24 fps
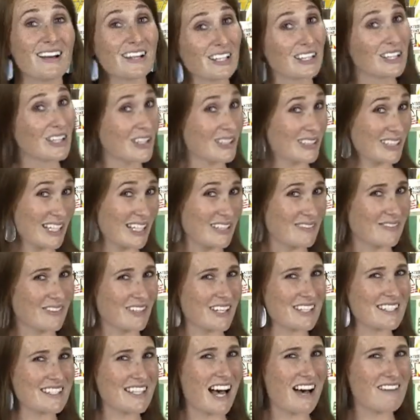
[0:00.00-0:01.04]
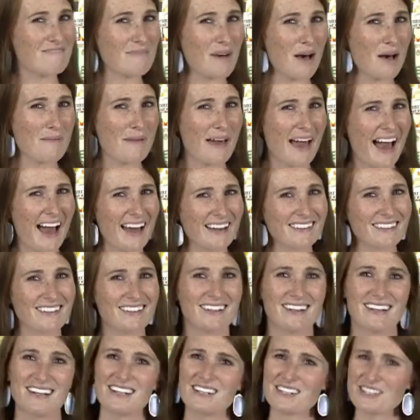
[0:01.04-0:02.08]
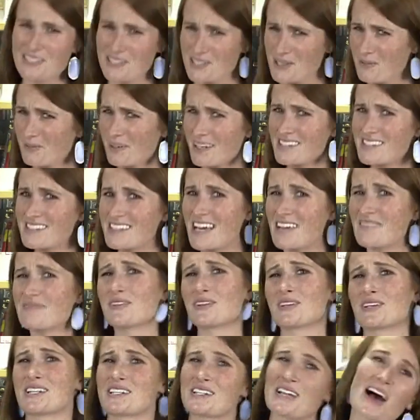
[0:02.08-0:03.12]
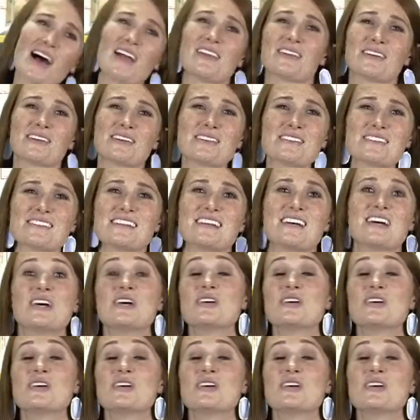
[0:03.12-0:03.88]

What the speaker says: Looking for a softball bat? Do you want to save $30?